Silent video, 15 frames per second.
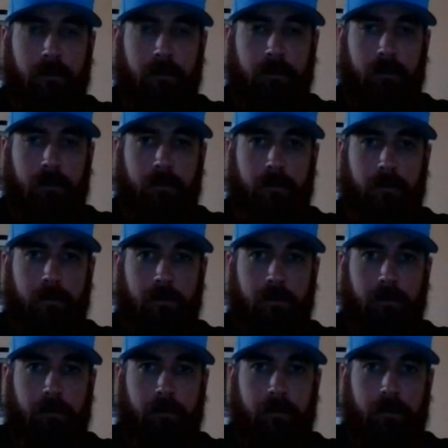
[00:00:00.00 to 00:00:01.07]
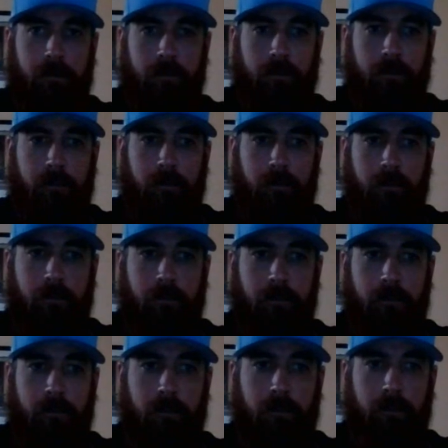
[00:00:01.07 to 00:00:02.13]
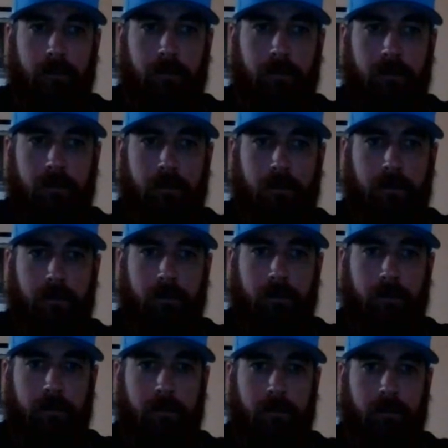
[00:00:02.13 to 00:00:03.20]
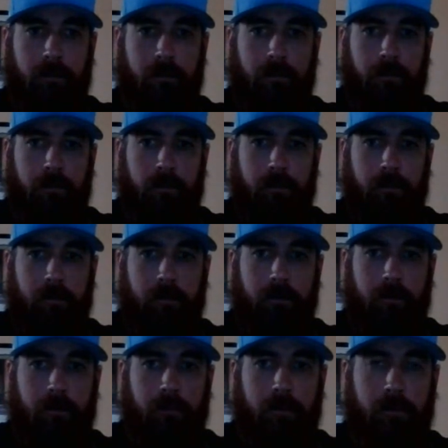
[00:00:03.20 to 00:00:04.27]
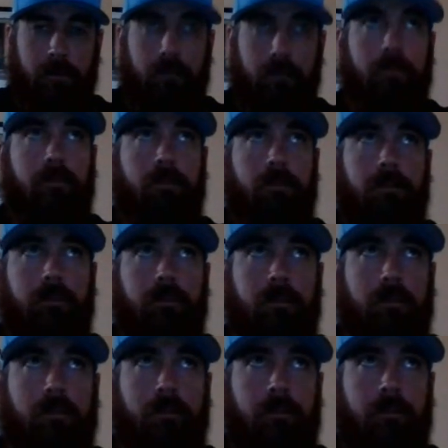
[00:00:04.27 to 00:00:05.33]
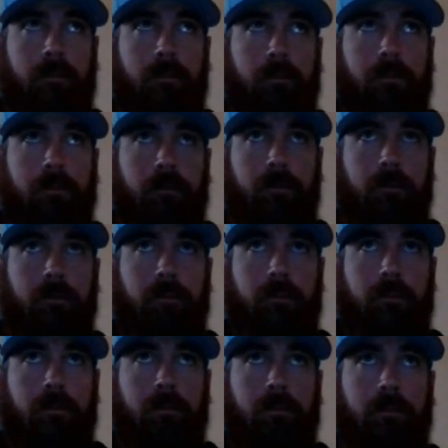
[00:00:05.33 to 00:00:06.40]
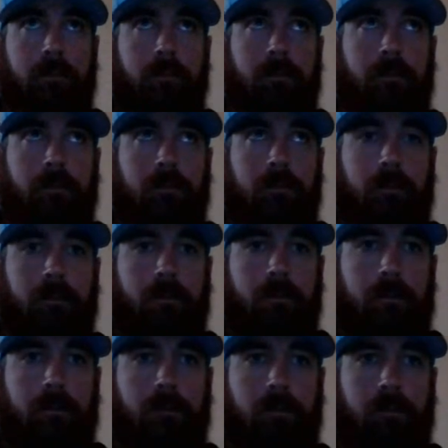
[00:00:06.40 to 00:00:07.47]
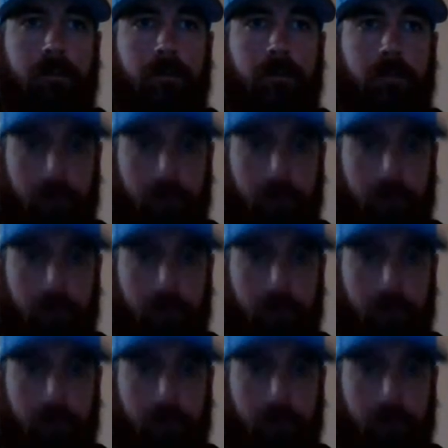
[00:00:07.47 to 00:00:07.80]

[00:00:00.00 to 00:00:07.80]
No words are spoken by the person on screen.